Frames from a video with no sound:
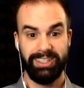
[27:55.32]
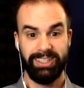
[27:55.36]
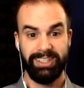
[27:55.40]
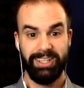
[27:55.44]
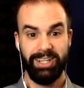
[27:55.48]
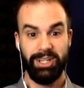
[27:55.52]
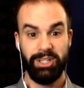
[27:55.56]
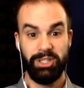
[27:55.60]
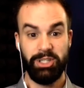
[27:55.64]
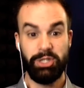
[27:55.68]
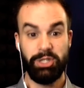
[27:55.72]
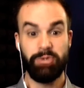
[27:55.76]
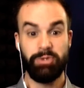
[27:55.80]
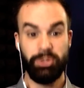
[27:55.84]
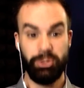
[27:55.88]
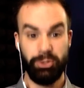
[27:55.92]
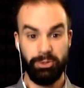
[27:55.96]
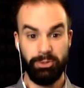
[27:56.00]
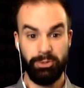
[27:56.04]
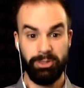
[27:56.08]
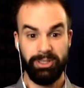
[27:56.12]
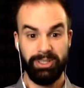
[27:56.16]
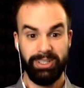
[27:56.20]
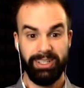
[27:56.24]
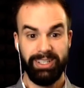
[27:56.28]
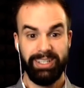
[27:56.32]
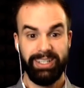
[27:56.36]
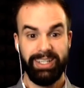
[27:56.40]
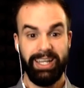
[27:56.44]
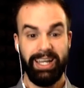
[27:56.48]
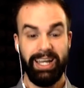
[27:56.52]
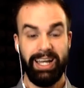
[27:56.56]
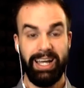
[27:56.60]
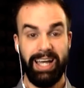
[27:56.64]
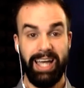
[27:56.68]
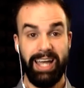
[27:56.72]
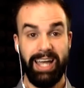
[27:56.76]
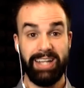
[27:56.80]
on YouTube.
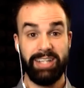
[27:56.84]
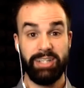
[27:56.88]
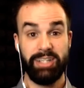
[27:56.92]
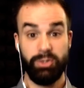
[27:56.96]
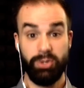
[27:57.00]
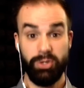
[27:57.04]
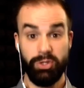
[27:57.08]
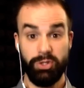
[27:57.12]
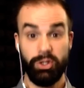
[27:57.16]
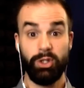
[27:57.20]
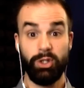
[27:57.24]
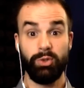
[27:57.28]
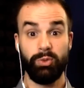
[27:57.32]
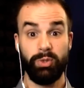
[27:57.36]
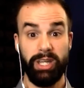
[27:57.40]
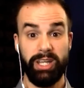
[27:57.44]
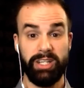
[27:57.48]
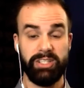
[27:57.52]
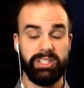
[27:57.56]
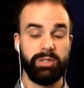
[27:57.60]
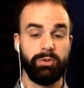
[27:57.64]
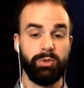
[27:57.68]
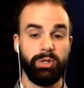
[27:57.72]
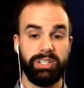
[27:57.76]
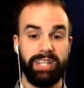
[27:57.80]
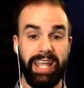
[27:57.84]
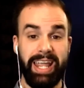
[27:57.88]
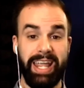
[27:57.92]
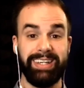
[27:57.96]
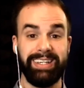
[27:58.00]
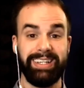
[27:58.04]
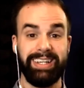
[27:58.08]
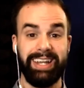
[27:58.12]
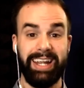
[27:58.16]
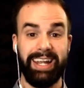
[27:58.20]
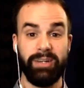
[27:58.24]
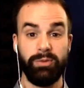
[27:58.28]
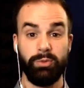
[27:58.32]
And as a result, we actually worked
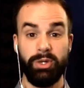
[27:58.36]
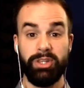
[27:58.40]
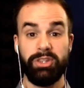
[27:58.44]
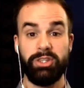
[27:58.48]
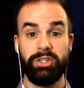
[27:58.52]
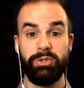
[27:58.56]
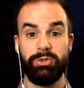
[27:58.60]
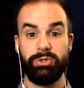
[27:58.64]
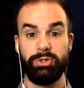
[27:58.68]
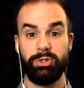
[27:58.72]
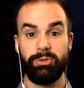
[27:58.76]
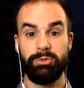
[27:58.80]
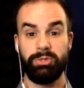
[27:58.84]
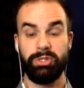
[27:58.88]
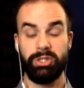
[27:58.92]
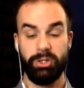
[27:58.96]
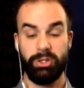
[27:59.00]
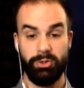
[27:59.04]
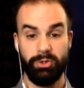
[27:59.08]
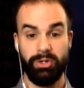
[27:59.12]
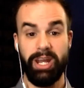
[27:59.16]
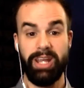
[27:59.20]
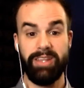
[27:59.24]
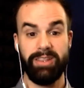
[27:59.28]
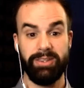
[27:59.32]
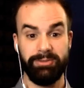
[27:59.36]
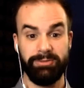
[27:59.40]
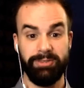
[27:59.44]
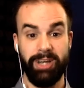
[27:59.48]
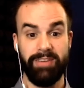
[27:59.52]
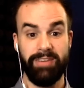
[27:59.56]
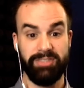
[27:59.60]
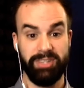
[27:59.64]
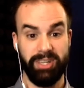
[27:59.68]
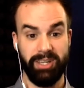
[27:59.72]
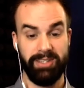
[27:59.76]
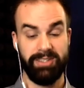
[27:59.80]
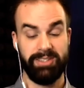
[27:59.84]
hand in hand with YouTube to create the
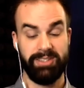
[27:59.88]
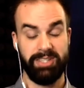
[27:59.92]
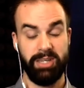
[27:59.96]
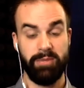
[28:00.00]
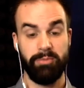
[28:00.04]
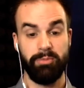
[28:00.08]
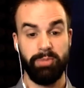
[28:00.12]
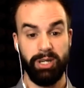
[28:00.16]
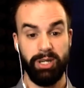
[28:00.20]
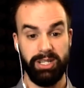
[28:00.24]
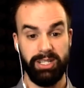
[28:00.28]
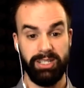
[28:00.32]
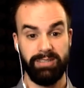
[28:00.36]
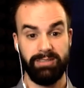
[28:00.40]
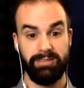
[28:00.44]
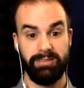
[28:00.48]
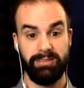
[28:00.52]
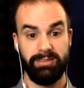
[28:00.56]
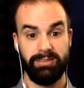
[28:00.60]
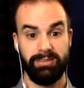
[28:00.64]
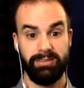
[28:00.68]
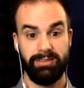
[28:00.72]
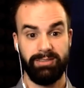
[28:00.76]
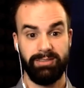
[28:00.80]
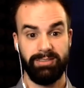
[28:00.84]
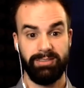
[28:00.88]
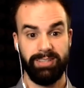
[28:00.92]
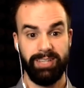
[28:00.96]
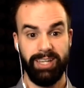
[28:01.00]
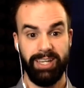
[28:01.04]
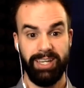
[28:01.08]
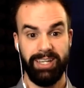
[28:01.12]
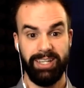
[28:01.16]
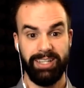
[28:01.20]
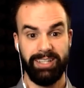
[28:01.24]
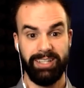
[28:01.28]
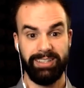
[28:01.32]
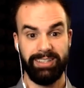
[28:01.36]
5-second skip button,
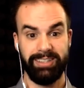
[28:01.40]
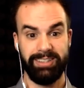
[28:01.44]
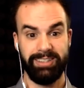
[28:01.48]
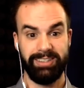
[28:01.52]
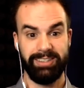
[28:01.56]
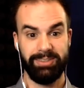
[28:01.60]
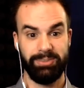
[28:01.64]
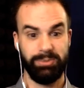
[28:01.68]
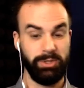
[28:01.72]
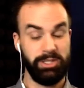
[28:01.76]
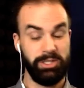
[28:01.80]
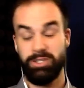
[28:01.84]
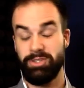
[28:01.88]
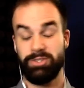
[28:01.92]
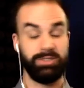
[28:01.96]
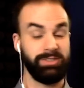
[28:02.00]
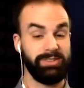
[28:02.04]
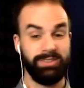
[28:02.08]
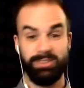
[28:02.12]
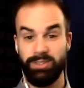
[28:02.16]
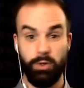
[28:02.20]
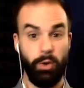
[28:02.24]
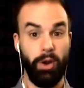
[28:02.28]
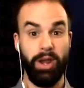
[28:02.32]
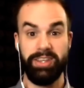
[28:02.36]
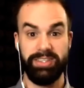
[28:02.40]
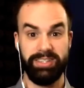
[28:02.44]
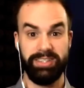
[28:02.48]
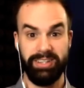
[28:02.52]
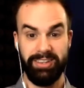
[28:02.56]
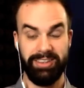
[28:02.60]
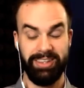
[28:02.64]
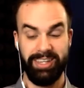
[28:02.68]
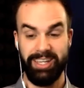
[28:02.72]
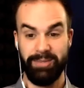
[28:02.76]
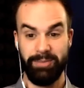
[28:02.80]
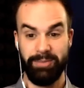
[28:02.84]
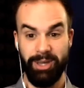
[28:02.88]
which is crazy
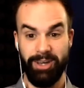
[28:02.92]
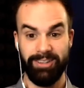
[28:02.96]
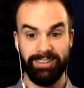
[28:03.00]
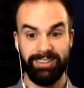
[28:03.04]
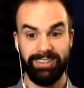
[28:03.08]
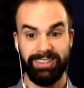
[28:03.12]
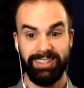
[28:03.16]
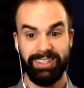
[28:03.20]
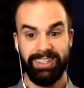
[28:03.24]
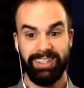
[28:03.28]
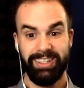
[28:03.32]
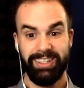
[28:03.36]
to think about.